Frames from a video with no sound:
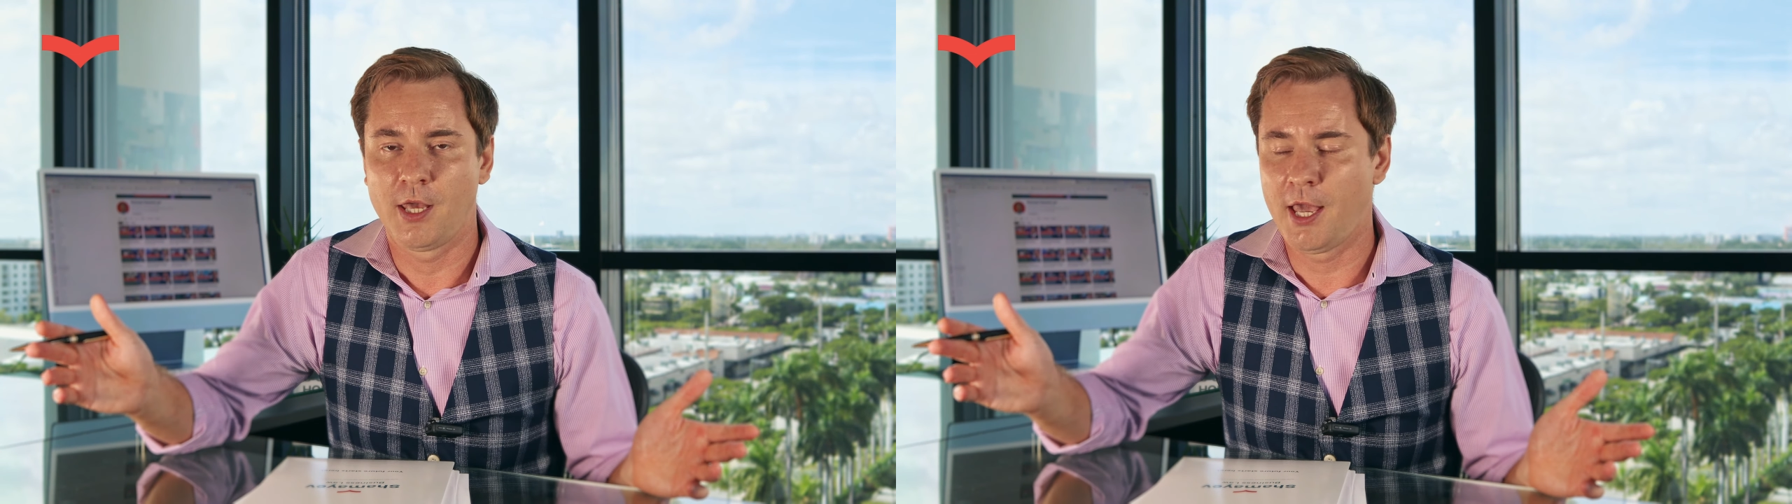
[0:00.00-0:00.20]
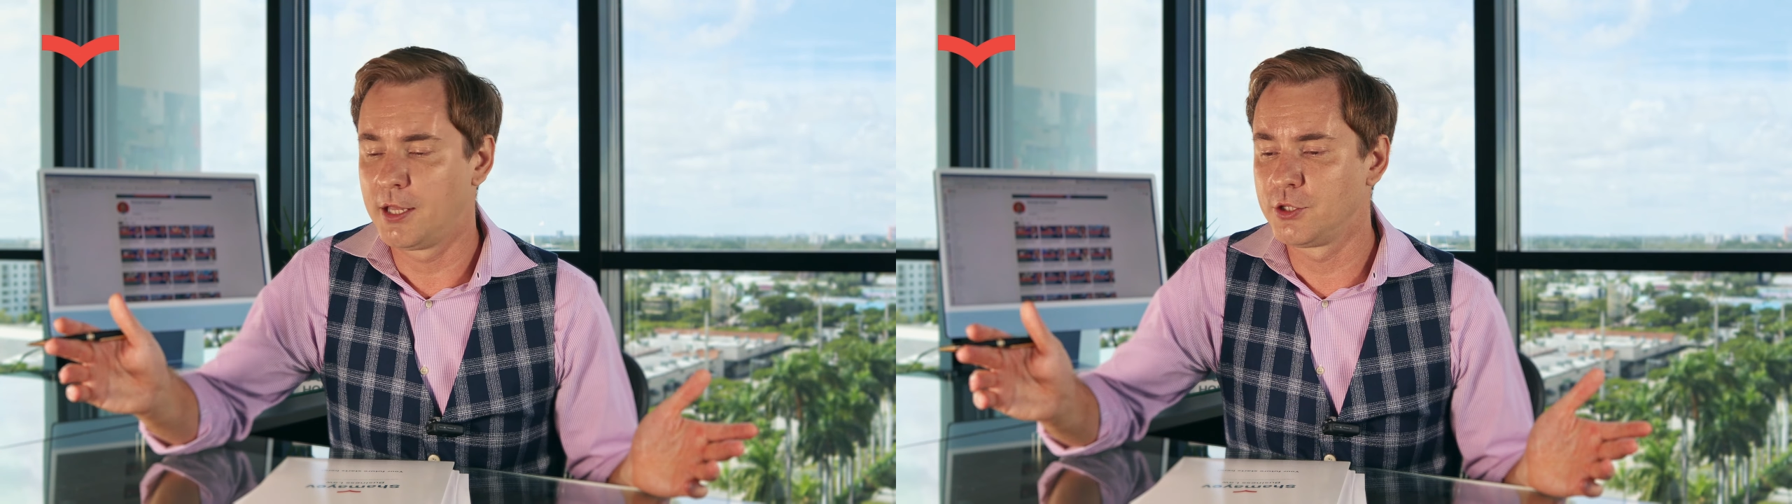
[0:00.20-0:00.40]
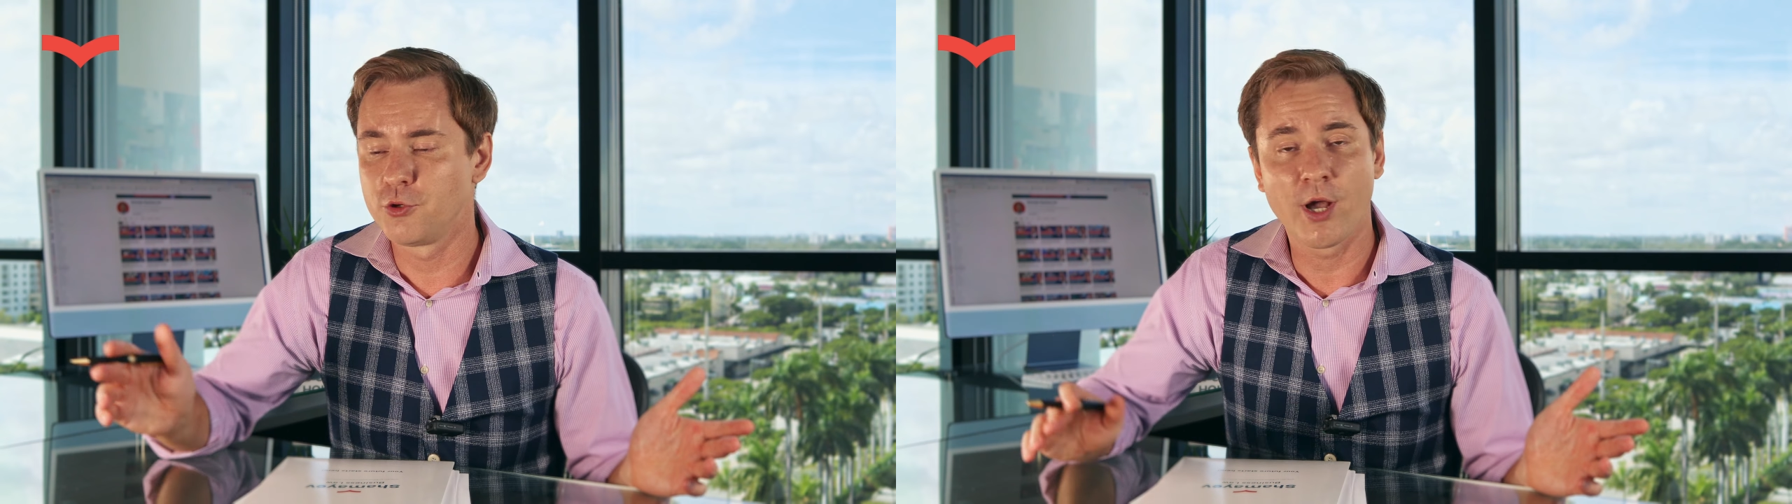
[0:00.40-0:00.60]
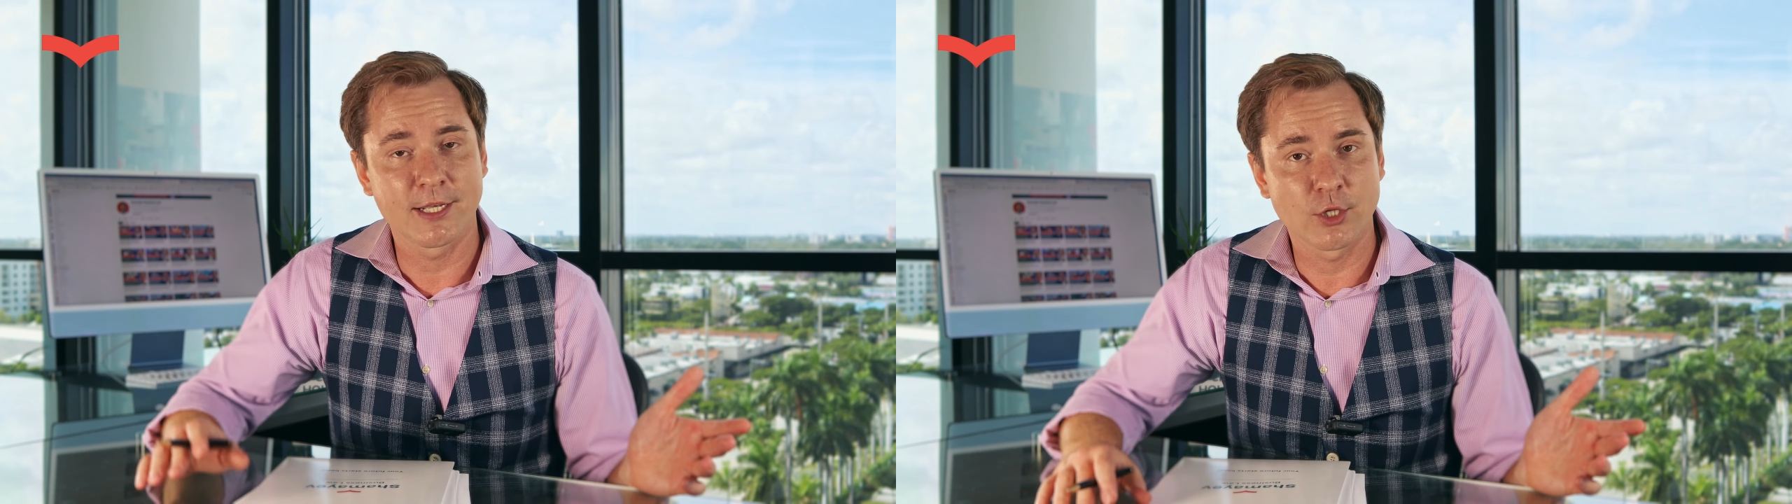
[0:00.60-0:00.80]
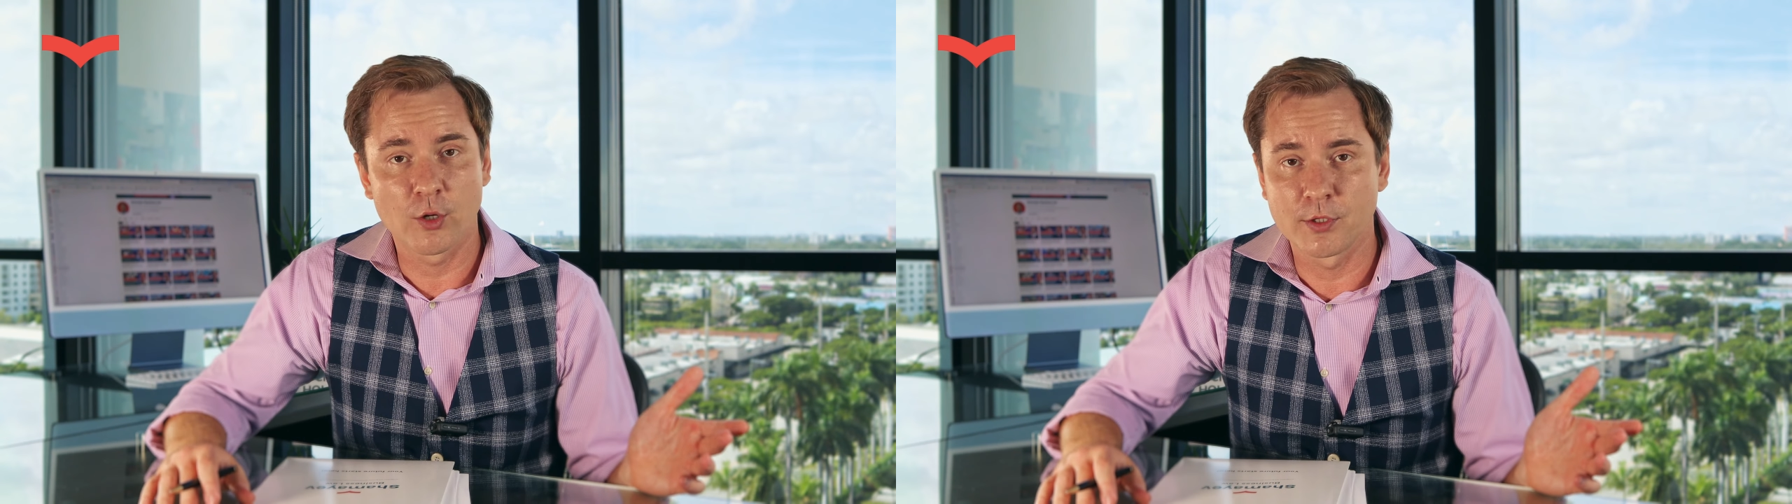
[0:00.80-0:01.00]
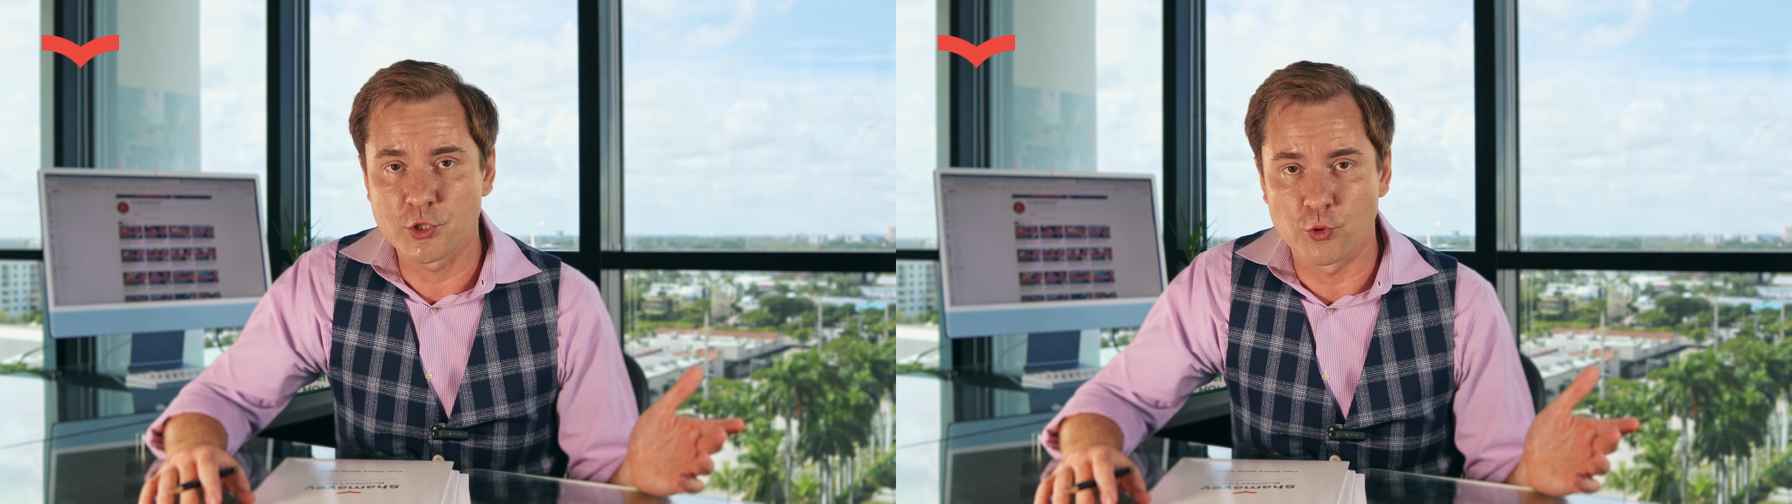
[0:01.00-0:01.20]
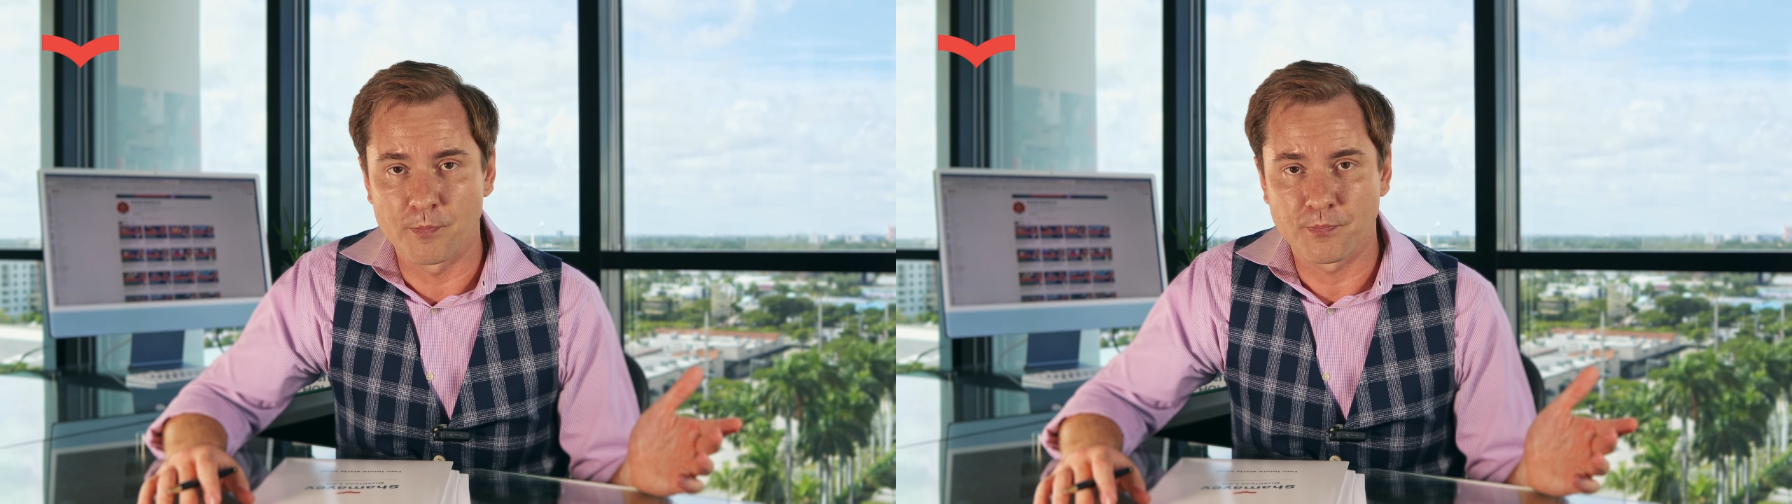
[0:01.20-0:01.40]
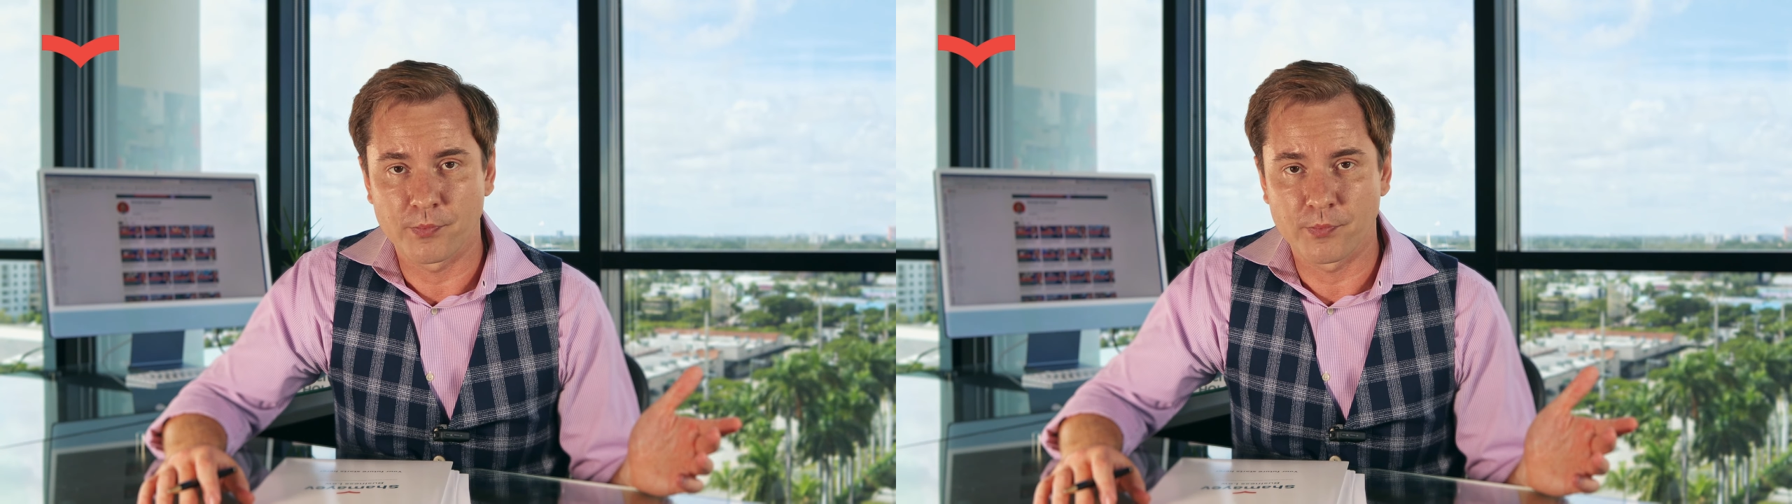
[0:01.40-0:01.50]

And you guys know it too.